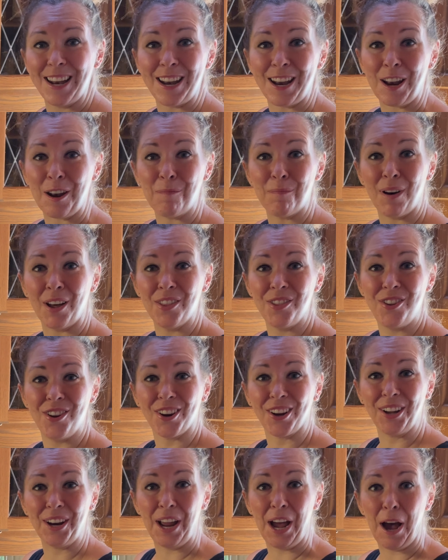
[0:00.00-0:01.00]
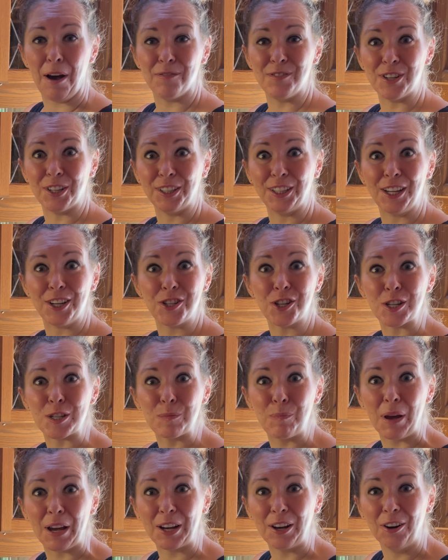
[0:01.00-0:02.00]
and in a month you're going to have delicious
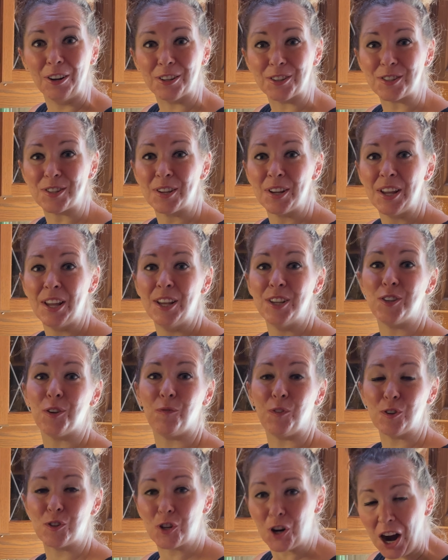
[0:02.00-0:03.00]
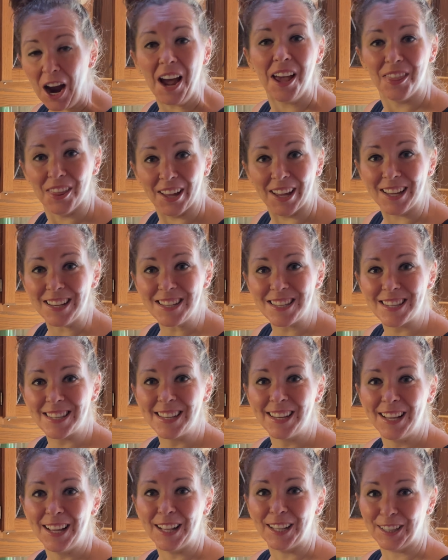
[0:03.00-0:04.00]
pickles. So if you try this,
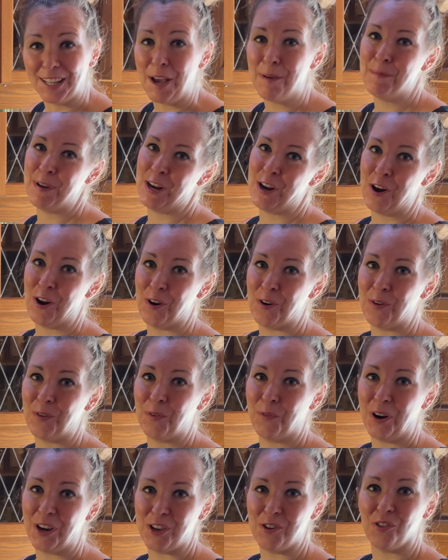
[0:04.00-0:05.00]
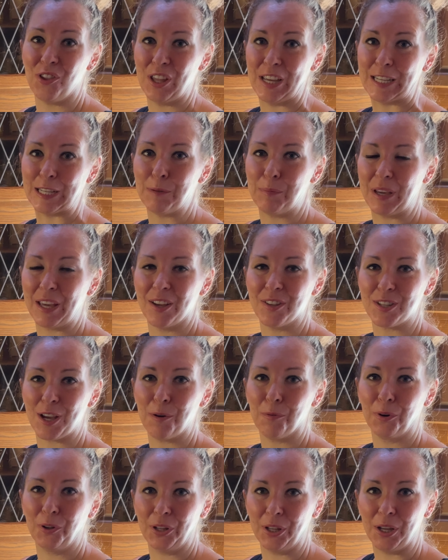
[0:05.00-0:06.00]
let me know what you think, because I
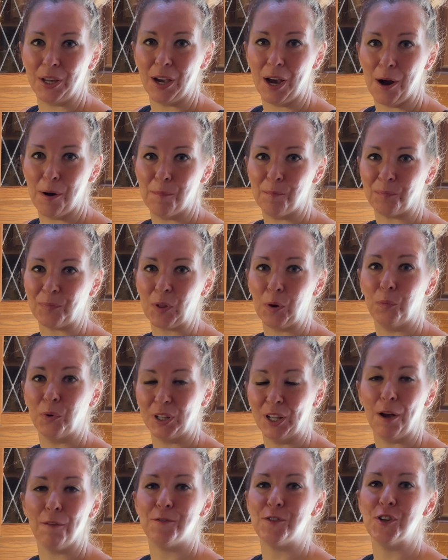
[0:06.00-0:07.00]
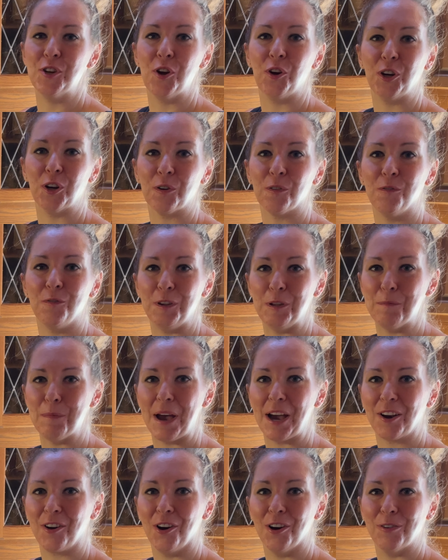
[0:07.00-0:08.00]
really would love to know your
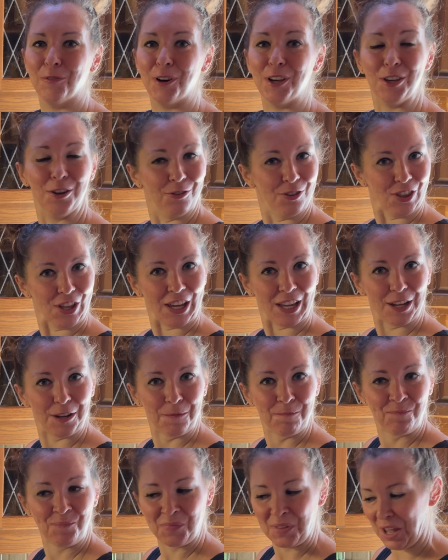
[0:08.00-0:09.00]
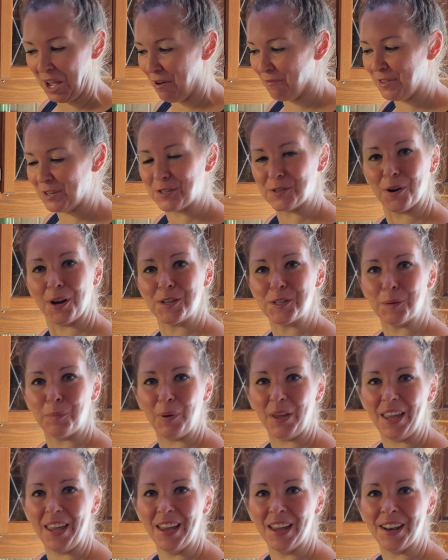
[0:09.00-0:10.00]
feedback on what you think of this
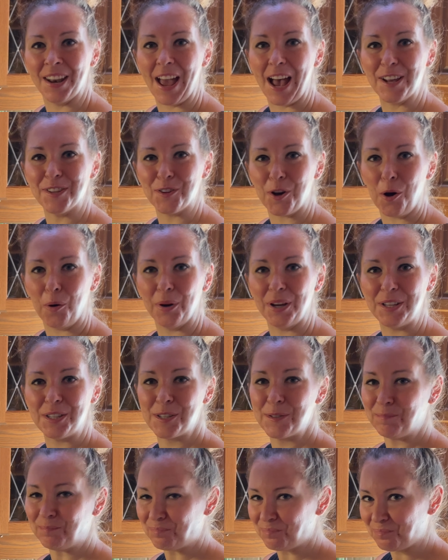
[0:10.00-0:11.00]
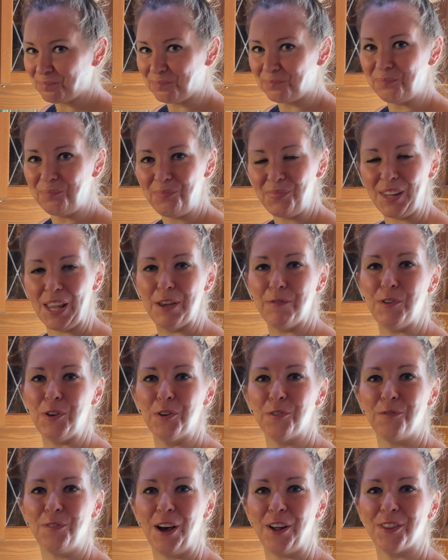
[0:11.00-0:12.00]
recipe. And as always, if
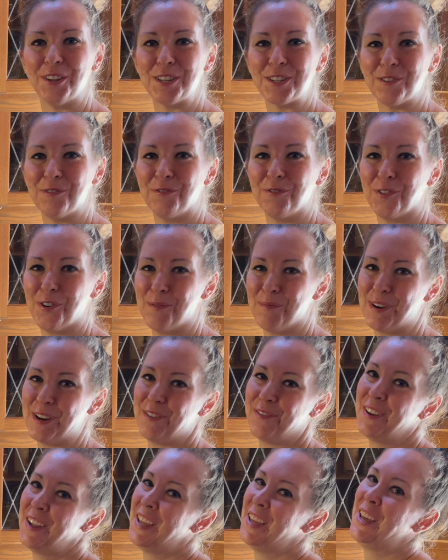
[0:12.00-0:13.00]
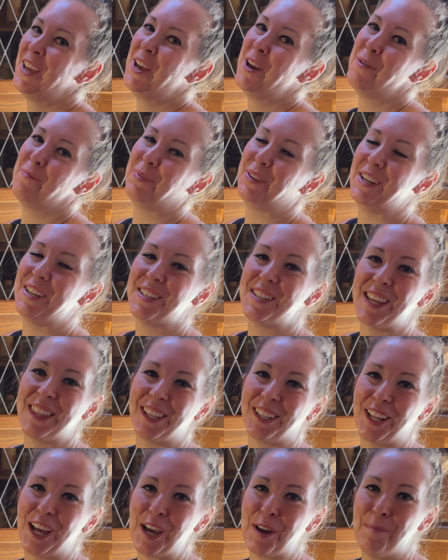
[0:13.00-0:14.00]
you have found this informative, please hit
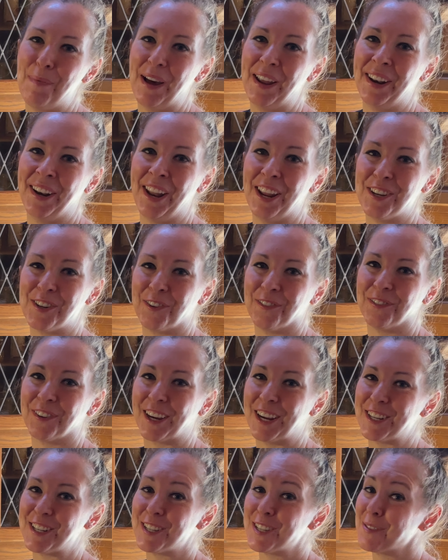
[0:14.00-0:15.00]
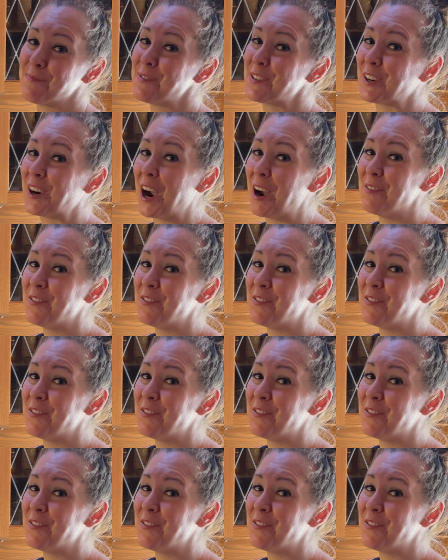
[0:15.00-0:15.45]
the like button and don't forget to subscribe.